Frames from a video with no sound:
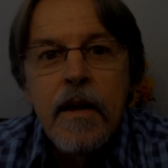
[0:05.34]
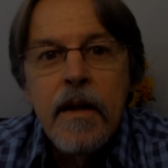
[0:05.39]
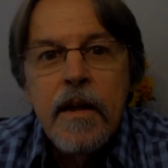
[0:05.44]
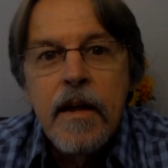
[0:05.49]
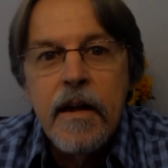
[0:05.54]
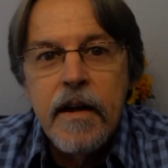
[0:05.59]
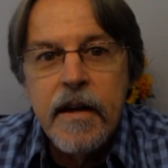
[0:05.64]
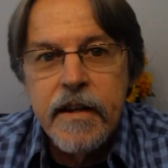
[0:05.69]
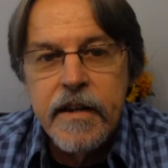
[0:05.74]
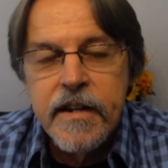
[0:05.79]

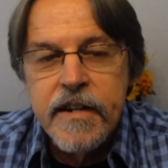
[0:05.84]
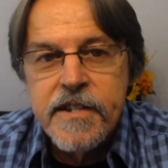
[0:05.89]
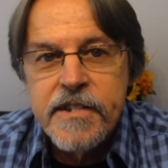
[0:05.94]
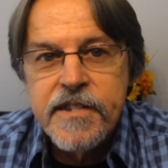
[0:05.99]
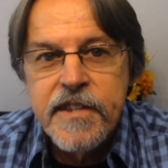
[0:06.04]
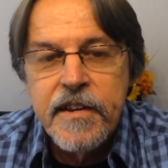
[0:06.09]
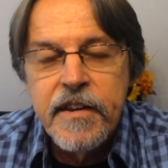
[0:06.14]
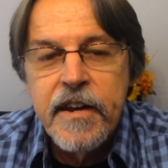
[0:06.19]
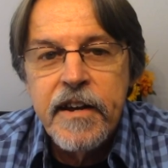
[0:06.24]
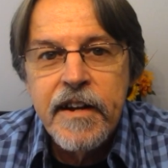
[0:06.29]
Hi guys,
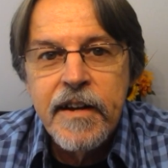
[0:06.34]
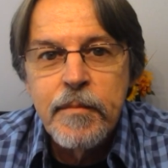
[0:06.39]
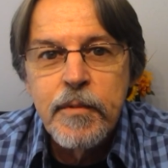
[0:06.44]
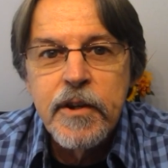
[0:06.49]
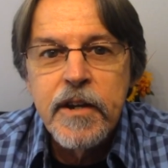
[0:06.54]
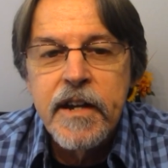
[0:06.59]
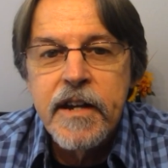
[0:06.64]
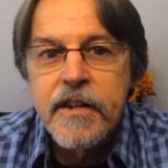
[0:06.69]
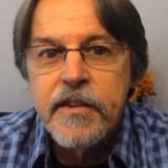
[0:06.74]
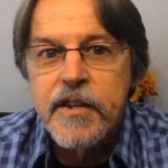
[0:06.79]
today I'm
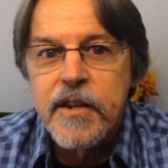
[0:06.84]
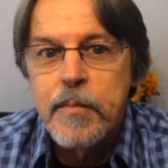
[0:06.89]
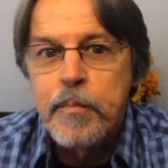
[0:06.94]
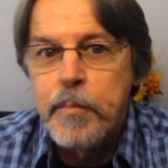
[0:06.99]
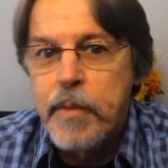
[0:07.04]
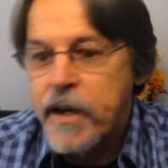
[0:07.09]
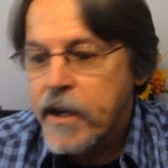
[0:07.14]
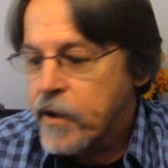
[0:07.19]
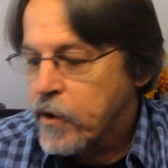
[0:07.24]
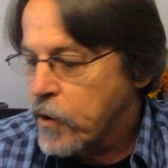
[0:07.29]
looking at the
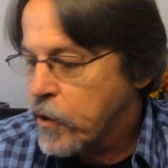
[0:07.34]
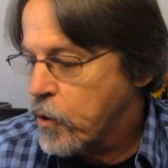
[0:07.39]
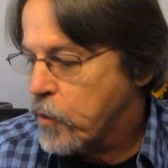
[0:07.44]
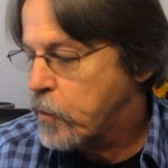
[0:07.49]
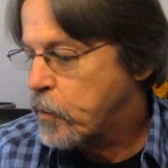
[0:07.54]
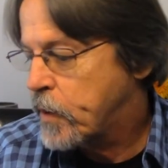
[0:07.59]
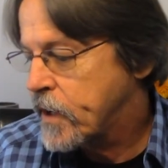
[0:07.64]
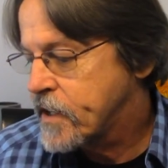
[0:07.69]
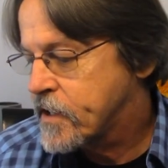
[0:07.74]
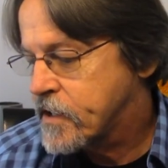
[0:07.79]
Becko
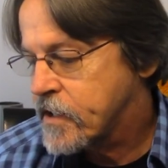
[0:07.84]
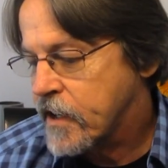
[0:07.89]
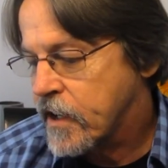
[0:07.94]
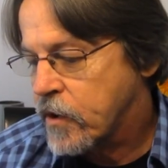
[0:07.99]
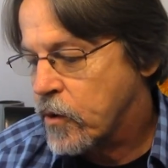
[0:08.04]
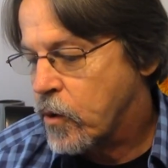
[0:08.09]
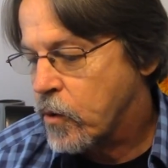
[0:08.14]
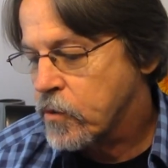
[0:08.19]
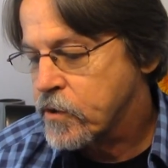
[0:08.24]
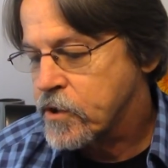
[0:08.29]
bedside
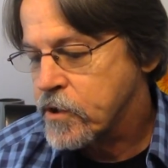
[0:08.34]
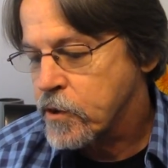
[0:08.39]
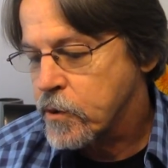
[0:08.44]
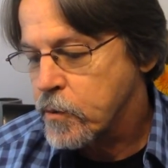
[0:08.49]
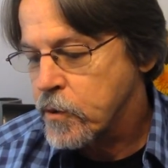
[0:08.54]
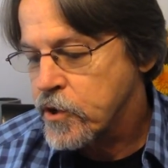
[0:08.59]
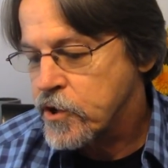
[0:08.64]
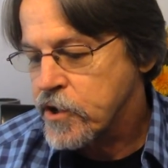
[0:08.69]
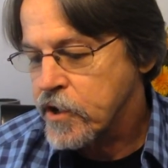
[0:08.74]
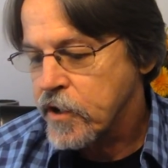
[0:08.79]
holster
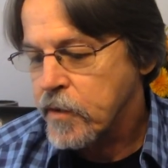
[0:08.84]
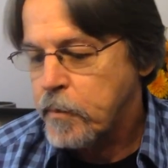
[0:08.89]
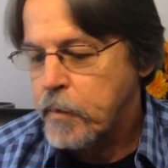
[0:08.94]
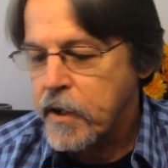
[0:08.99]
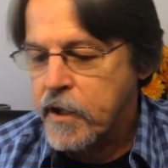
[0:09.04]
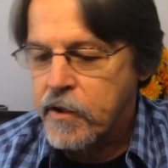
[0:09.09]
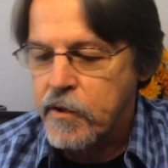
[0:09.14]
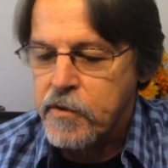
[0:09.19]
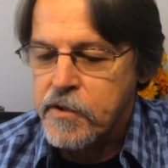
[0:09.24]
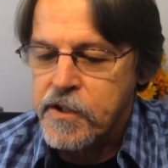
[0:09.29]
which uh,
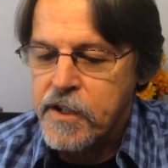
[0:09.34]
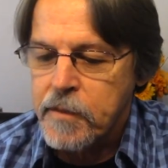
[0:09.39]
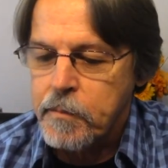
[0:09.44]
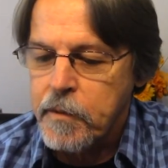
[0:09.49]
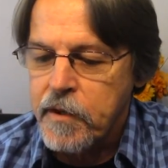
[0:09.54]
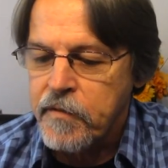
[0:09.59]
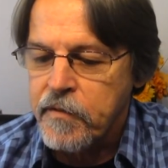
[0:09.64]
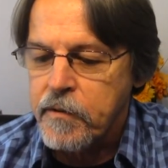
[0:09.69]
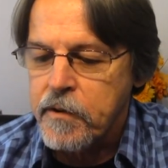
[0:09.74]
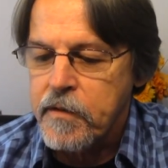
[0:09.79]
Becko sent me
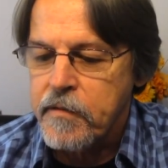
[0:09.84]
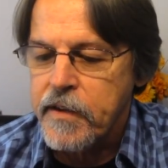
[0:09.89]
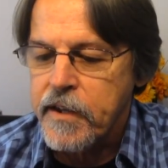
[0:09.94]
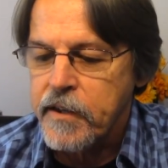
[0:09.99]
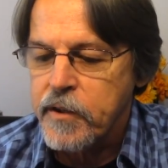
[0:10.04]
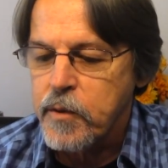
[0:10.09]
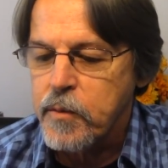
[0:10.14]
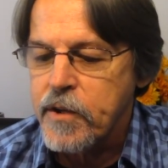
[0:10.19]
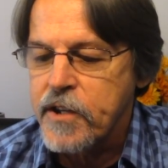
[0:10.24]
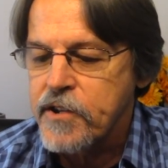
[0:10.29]
for
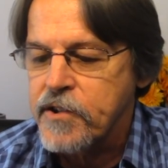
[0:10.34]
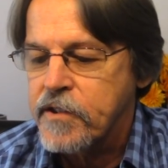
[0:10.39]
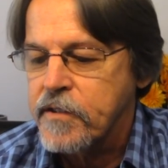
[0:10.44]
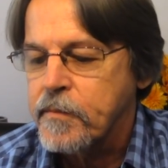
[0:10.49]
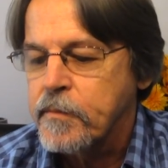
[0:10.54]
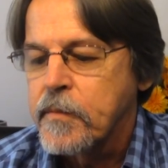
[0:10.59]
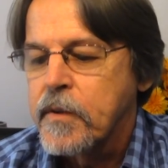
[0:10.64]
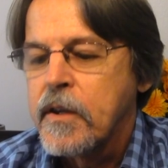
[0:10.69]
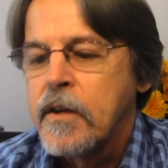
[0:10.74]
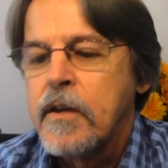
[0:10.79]
evaluation.
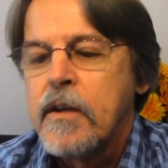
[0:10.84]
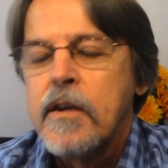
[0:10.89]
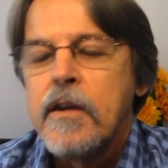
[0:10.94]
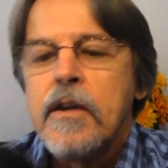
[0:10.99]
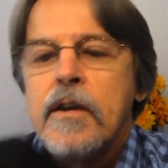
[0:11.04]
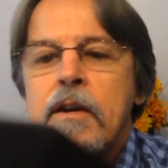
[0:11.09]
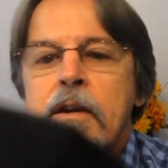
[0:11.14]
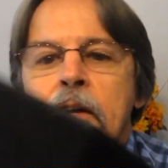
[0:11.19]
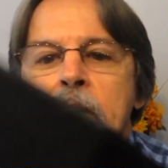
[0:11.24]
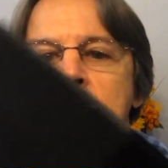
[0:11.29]

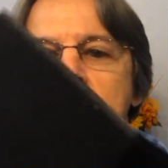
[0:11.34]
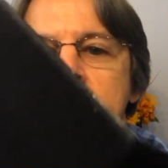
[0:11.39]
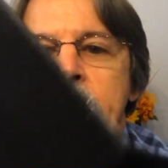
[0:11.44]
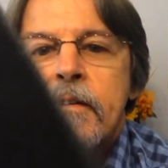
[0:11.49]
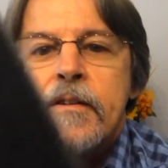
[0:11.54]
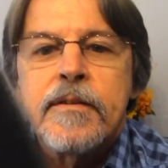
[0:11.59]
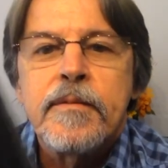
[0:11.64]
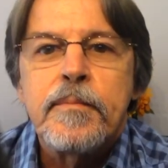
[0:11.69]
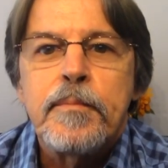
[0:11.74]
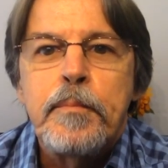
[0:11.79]

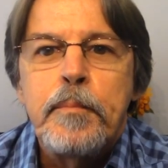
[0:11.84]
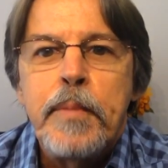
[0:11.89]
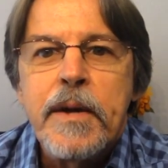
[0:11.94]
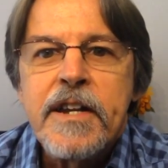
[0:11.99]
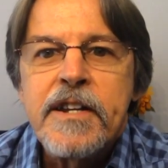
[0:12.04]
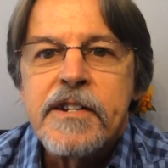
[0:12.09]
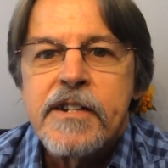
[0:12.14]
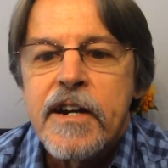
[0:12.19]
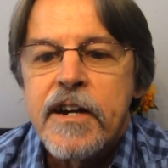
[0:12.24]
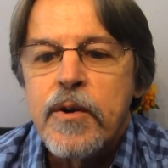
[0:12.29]
Uh,
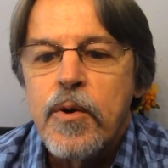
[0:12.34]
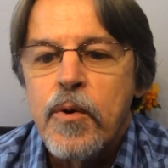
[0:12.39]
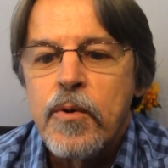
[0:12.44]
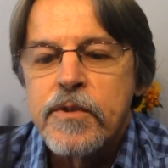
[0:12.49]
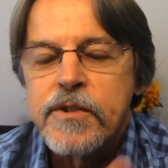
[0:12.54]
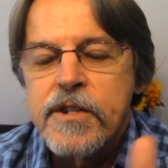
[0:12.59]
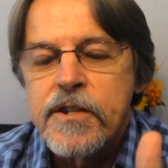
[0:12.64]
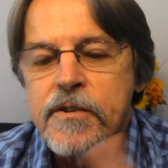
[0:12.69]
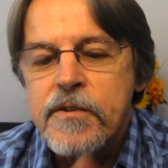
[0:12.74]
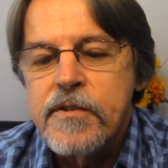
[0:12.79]
bedside
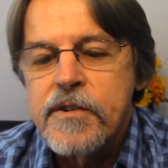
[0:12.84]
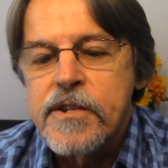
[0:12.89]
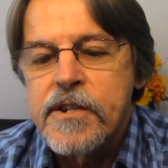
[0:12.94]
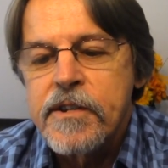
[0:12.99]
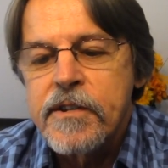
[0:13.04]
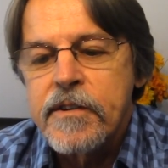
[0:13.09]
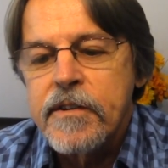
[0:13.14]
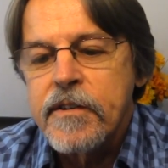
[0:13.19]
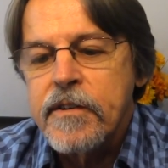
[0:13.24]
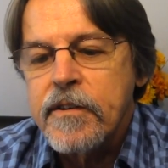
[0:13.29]

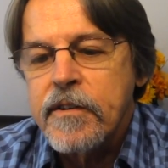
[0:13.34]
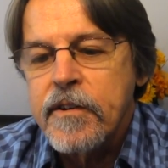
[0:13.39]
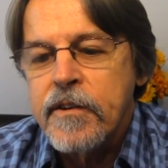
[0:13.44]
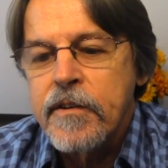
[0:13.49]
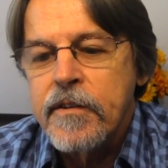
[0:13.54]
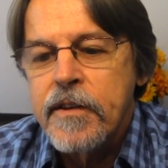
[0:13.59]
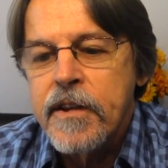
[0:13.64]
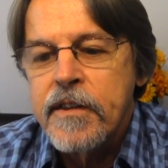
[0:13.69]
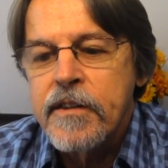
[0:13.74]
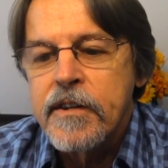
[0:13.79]
holsters are
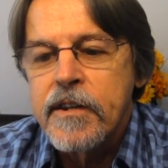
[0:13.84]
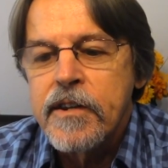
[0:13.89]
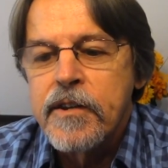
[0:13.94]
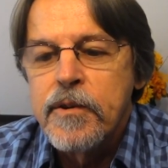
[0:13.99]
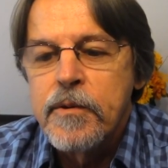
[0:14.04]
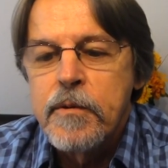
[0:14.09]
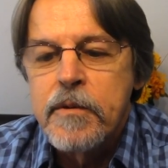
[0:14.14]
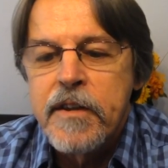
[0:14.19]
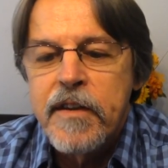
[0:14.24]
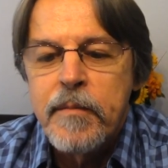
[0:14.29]
nothing
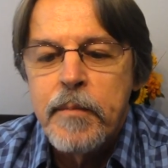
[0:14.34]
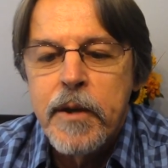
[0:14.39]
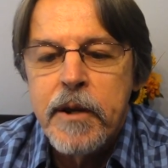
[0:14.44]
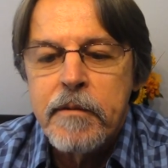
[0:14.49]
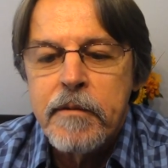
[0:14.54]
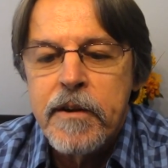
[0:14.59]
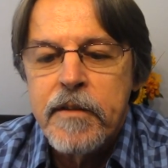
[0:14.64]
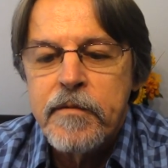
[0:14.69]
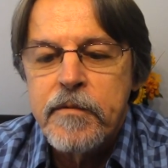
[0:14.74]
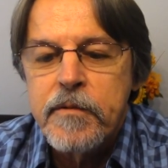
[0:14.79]
new, they've been
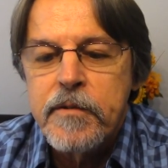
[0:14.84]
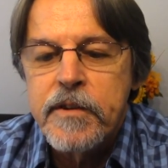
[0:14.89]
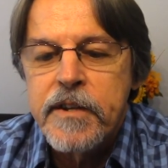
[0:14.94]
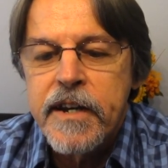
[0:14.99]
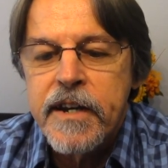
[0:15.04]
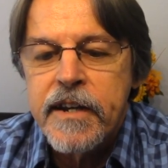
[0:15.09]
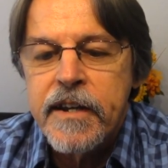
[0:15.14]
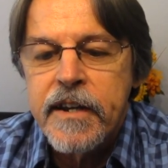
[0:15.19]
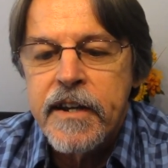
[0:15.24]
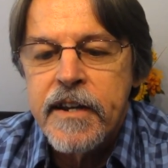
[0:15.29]
around for
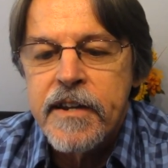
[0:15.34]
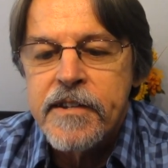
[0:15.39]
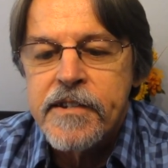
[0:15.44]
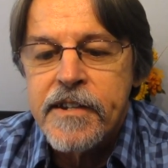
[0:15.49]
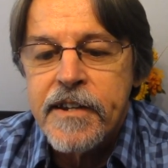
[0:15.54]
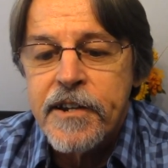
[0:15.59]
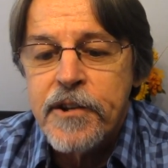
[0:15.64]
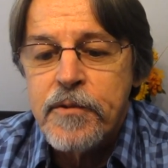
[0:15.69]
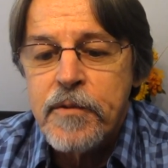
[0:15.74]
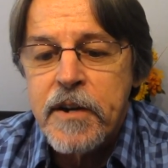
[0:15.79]
decades.
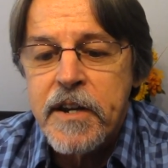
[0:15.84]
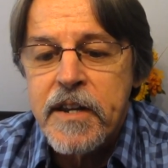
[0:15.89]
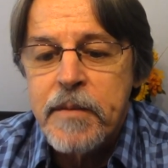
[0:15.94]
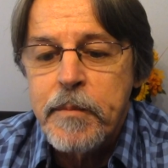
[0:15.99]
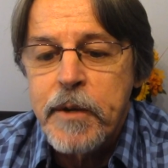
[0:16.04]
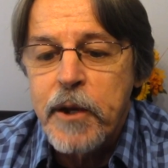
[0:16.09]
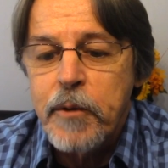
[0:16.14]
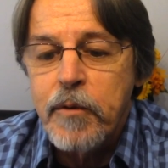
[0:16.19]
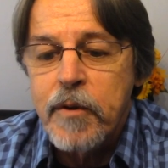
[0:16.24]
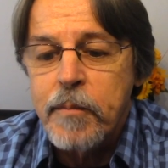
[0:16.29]
I tried to
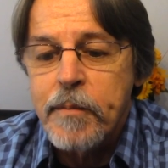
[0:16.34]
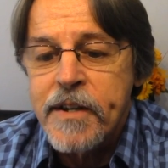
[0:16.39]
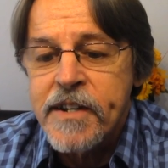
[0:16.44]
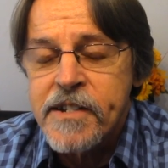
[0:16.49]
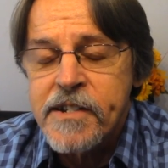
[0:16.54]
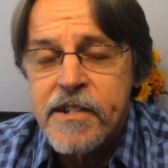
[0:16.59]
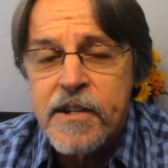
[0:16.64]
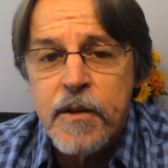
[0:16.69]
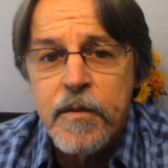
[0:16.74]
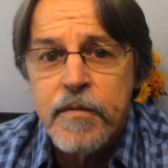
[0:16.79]
make one
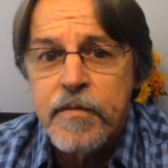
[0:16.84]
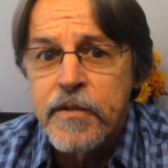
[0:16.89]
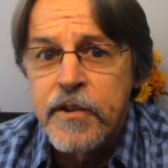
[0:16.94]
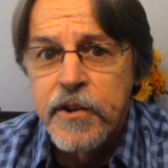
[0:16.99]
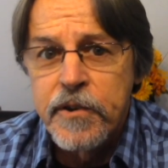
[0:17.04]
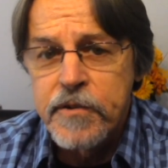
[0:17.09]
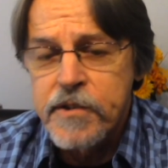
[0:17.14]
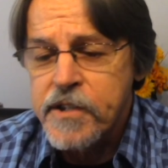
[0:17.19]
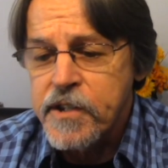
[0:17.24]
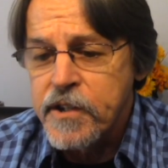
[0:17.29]
myself
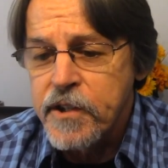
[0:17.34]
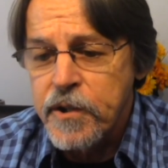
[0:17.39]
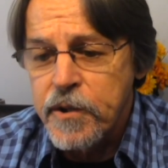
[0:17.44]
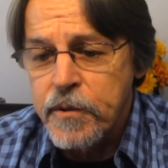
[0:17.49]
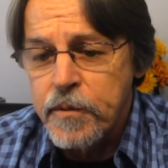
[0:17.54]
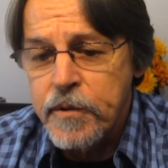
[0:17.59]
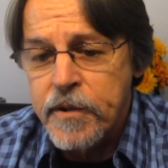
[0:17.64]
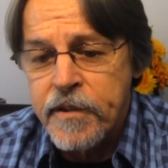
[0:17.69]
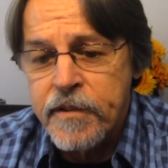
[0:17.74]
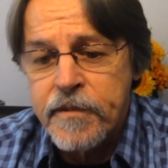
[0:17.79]
years
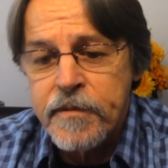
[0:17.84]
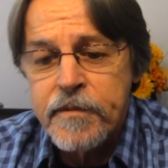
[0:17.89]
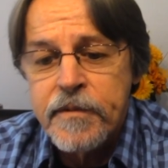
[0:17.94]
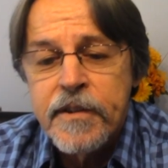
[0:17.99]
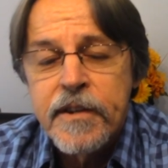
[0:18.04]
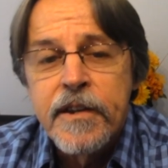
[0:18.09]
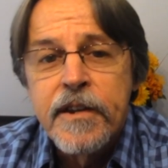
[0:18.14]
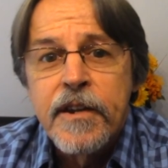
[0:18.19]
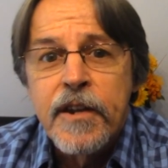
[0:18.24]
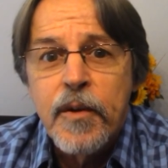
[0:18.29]
ago and
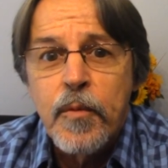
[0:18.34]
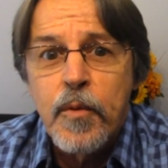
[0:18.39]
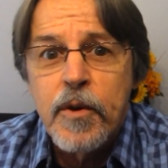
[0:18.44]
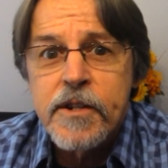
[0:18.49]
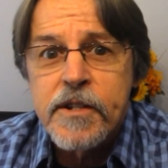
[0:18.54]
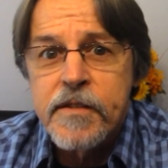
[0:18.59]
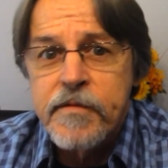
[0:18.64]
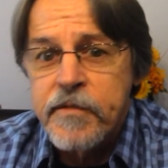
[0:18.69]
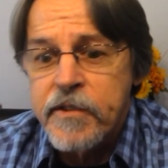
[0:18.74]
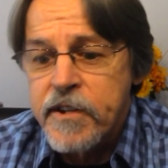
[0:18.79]
it
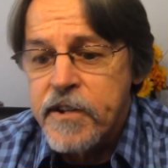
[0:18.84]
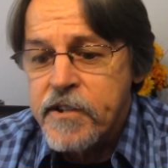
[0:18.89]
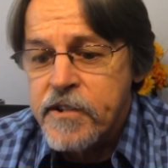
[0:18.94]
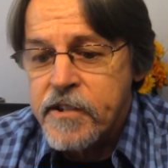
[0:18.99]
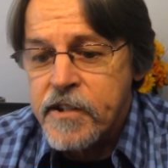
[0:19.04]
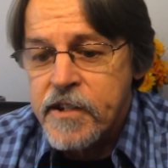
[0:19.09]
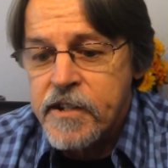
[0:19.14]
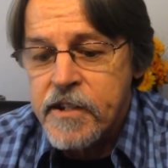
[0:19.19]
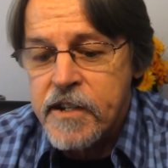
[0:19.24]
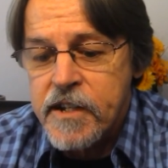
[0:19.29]
wasn't very
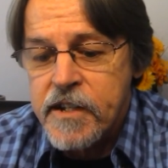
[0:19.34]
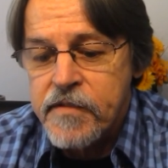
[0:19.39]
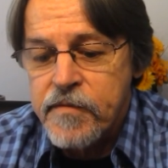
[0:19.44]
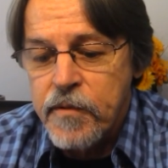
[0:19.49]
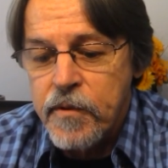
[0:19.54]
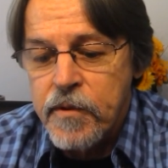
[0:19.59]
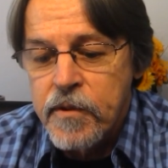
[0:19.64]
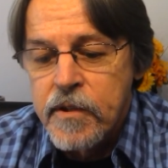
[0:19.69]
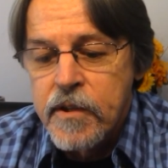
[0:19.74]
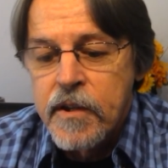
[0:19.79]
successful.